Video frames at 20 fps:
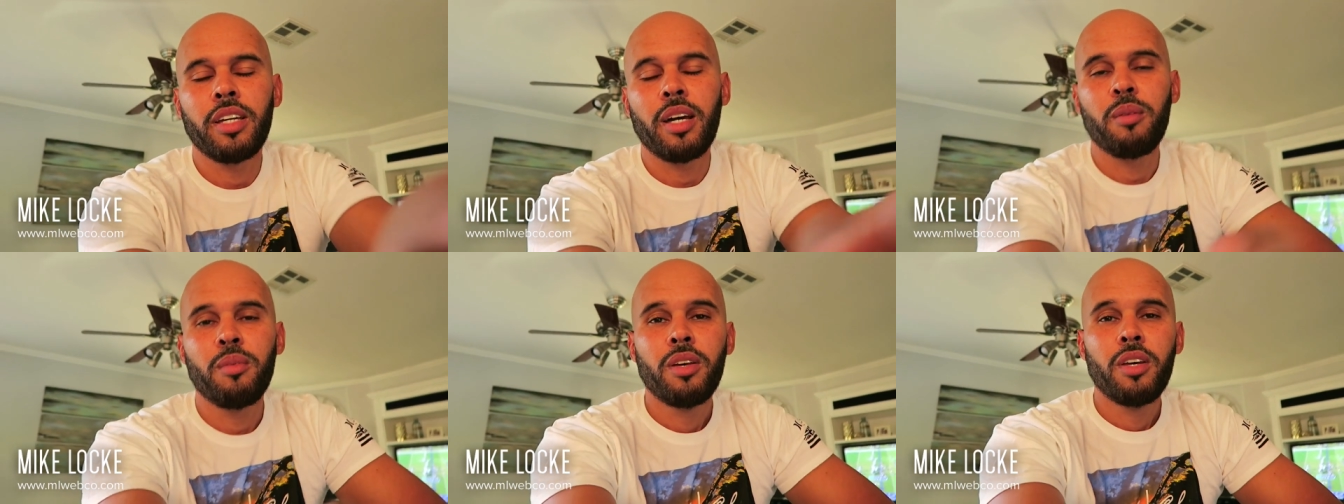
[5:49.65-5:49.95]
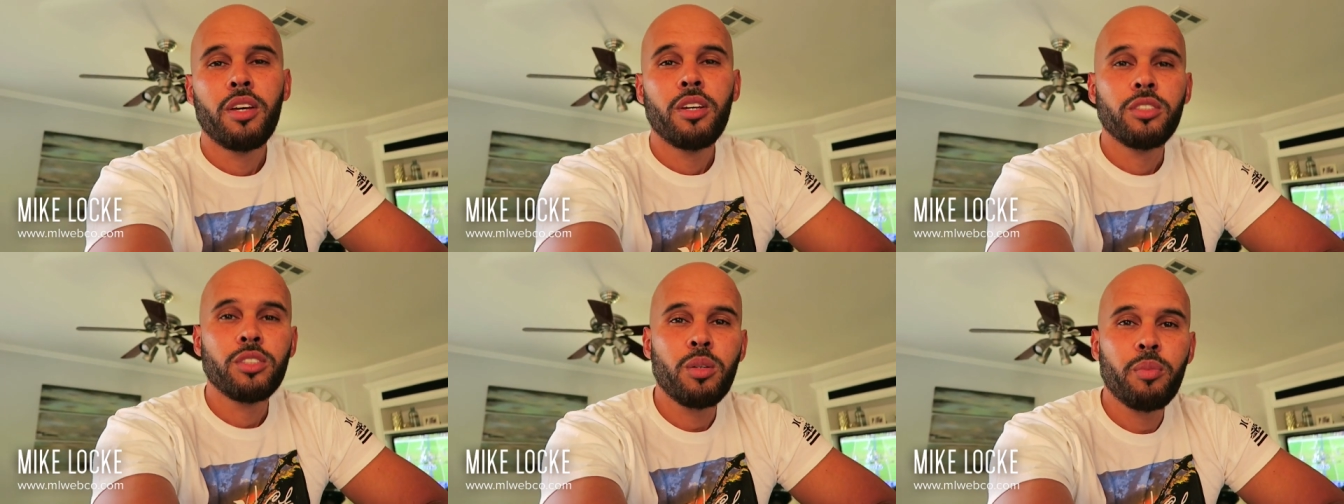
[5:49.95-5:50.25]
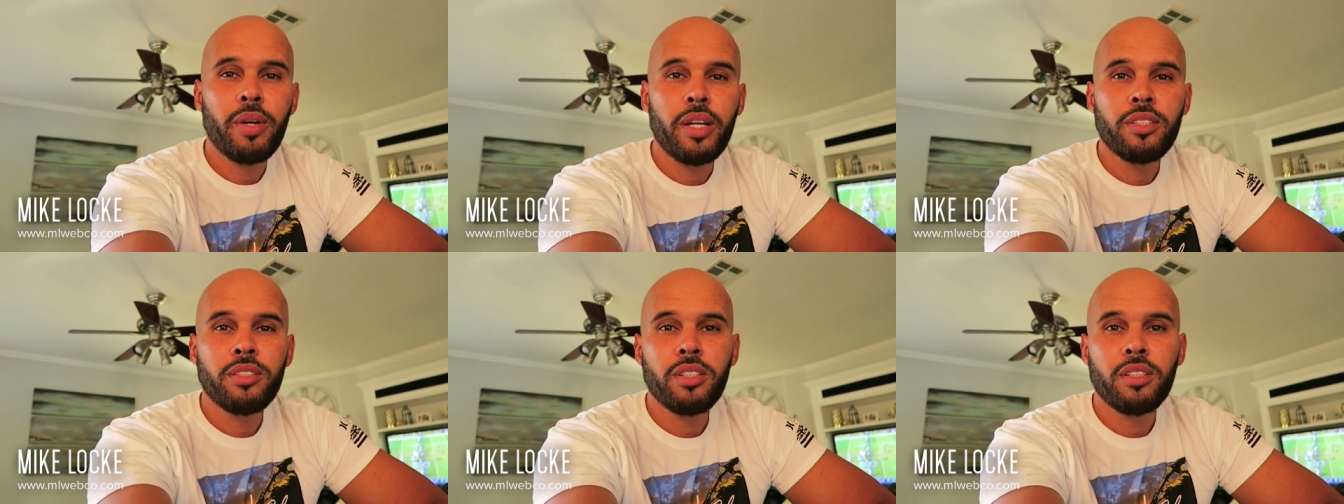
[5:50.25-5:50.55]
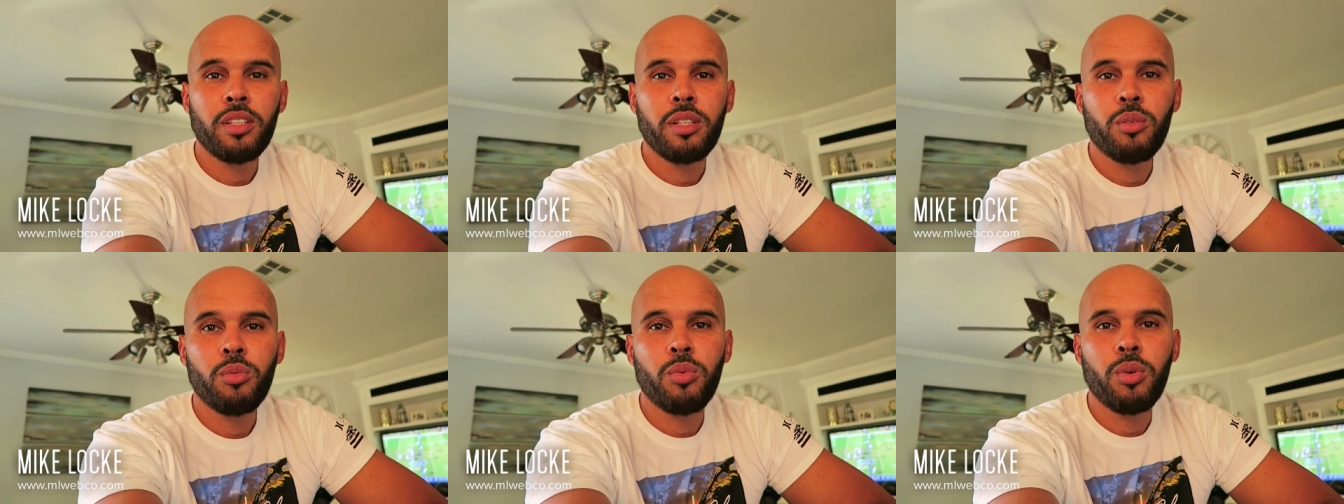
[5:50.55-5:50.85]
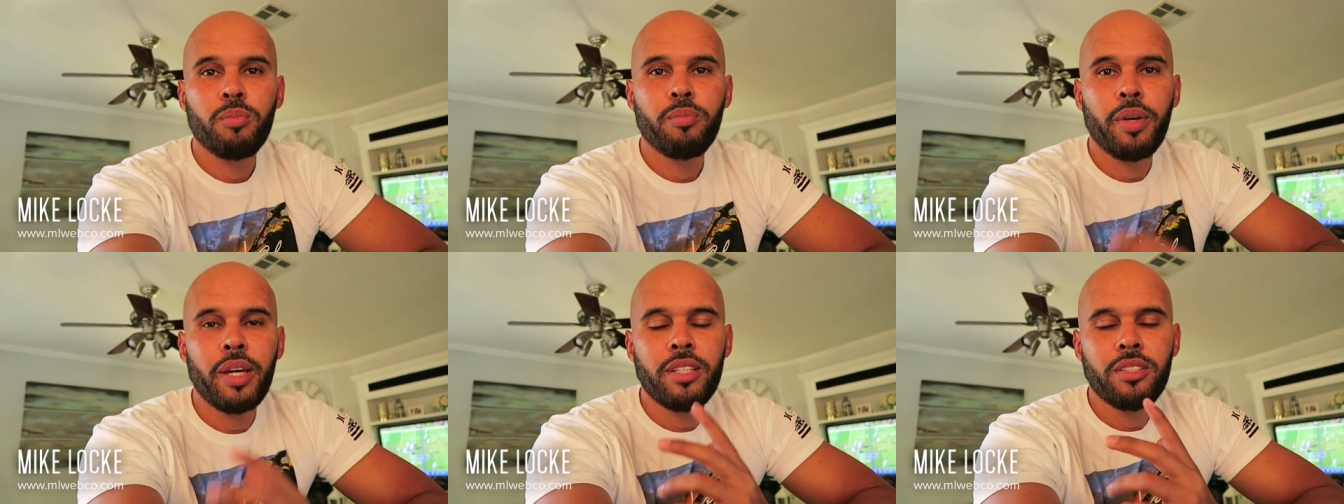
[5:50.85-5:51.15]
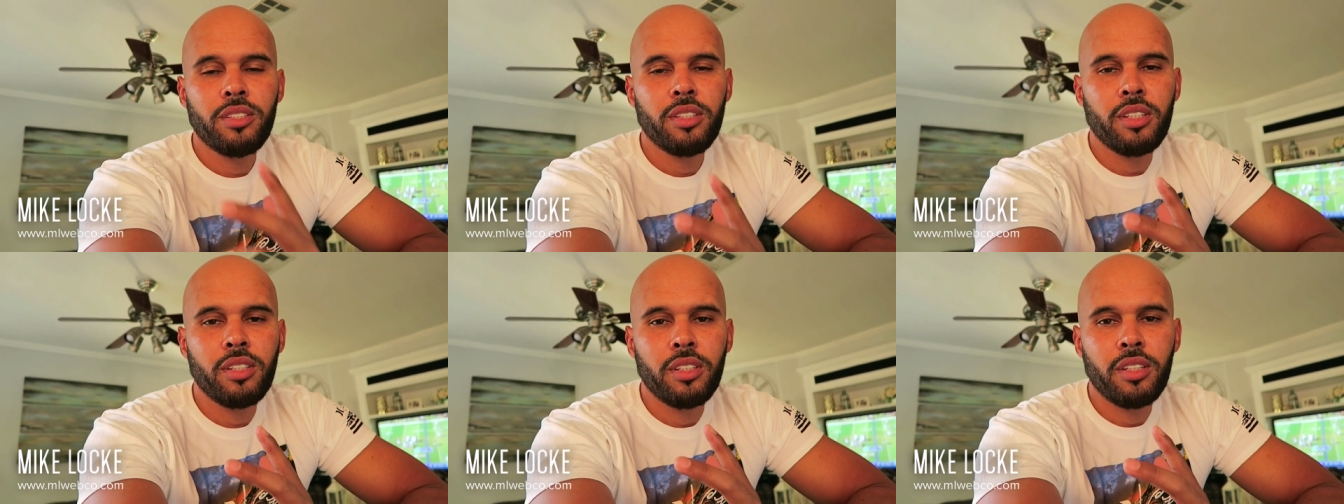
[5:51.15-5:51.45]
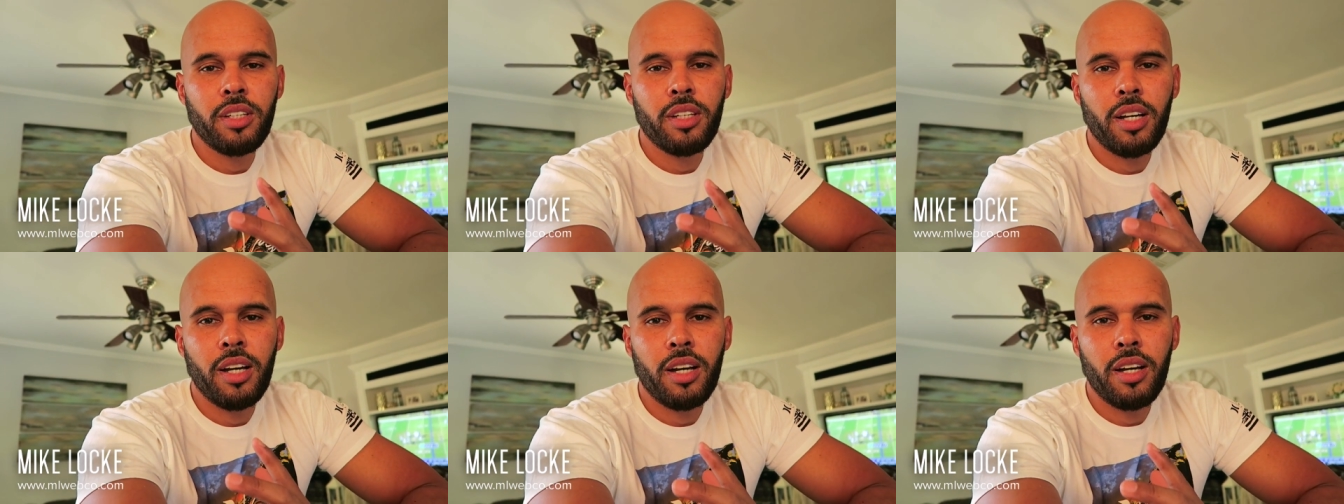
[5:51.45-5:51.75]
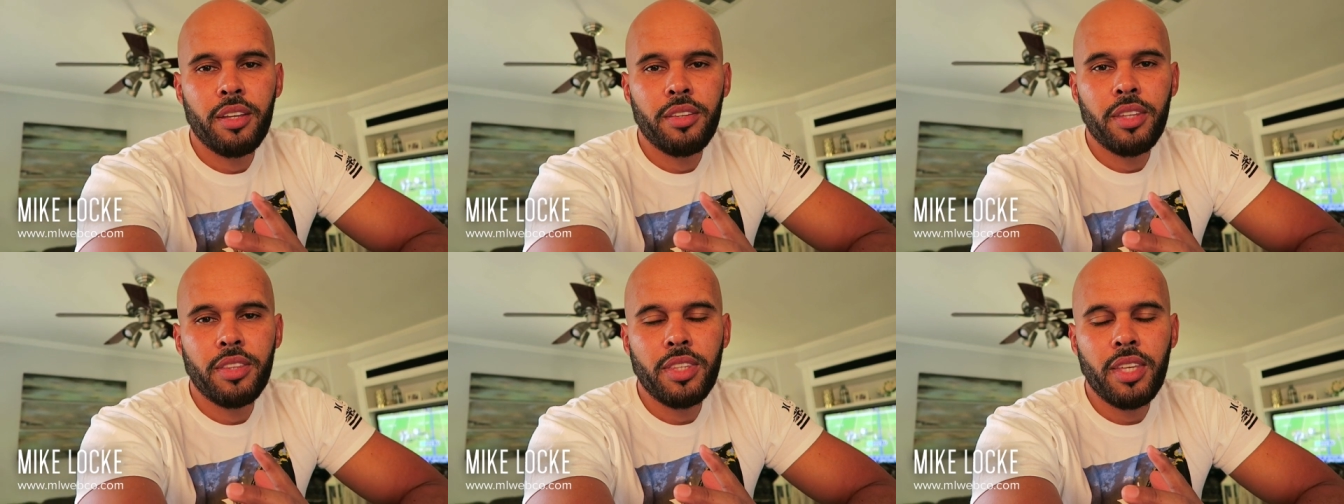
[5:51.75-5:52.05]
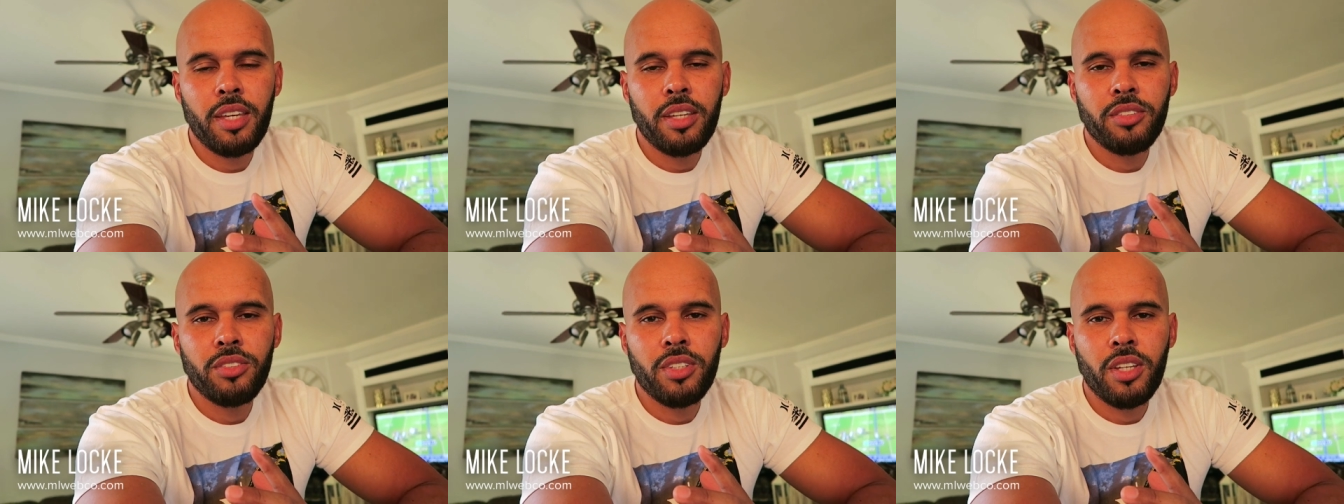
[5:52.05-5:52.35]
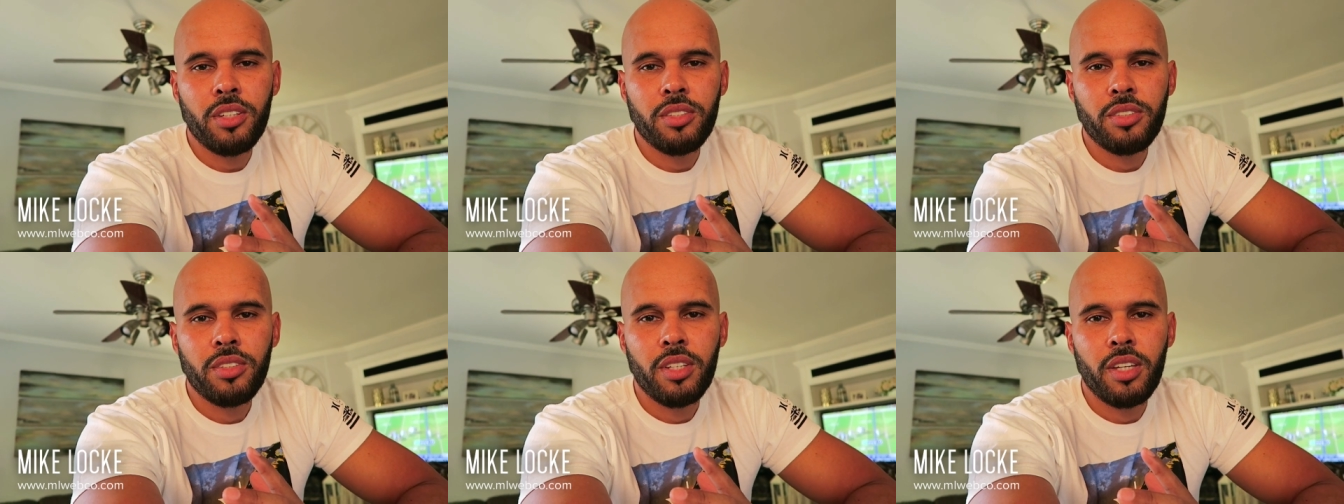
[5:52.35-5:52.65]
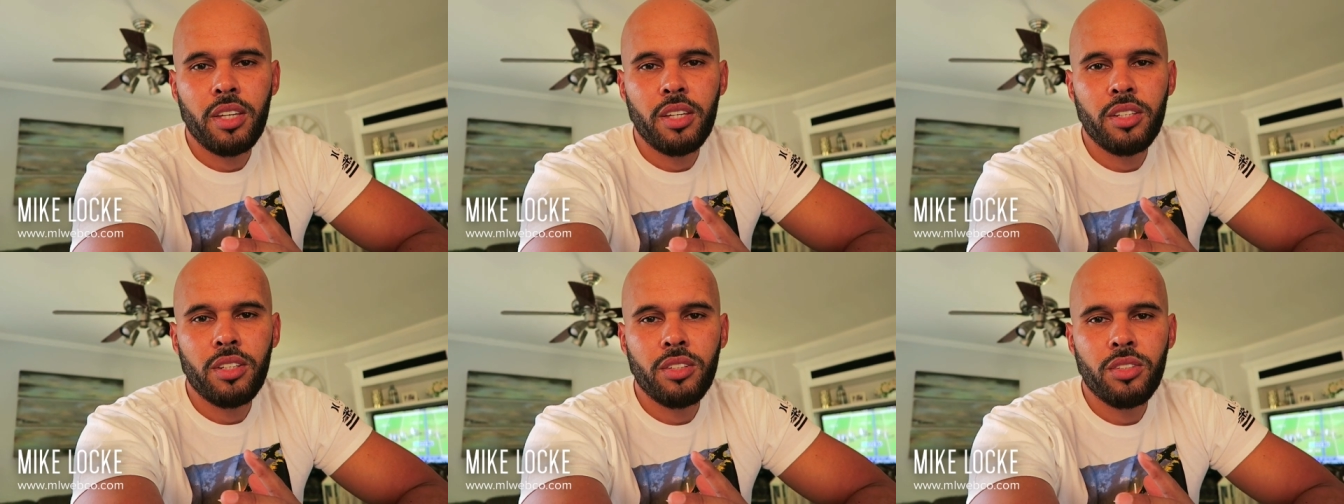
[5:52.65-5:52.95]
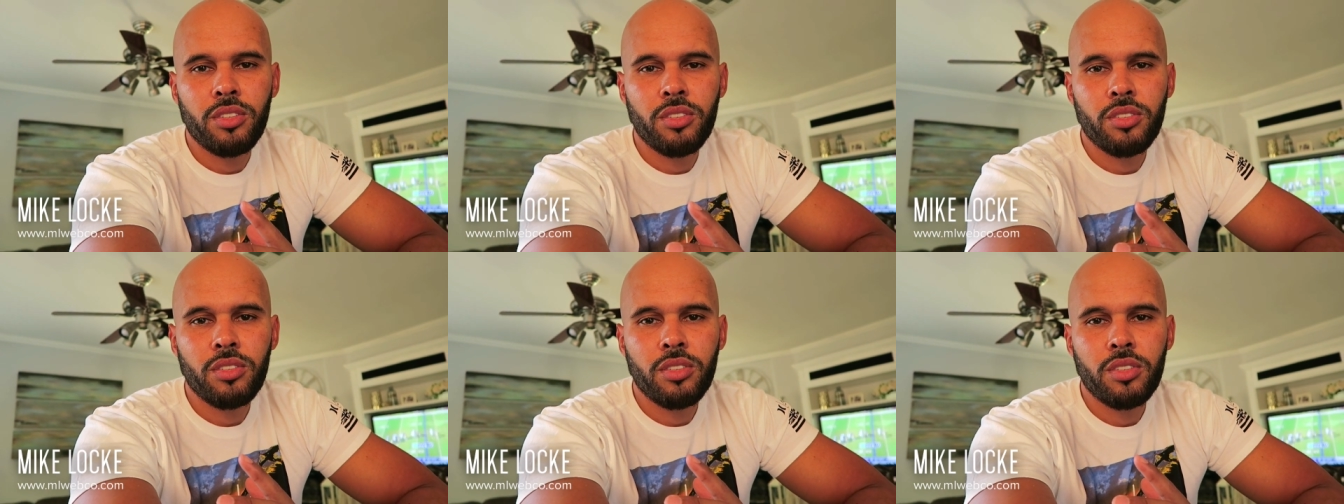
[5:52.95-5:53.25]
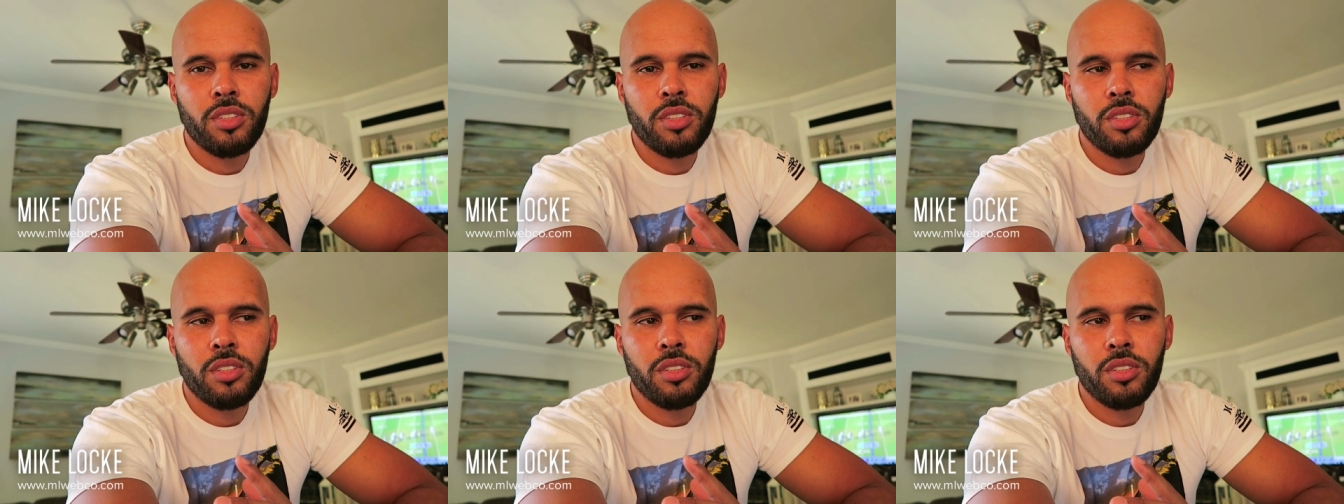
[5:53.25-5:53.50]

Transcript: Yeah. So basically, basically, uh, the thing is this: is